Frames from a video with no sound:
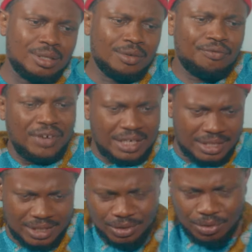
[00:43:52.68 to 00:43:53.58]

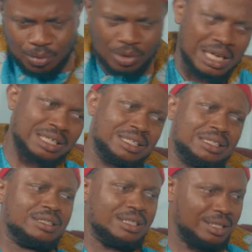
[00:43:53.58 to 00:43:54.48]
First was at
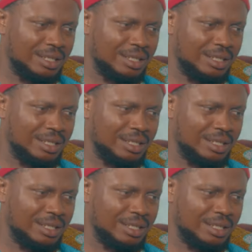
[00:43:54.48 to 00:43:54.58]
this.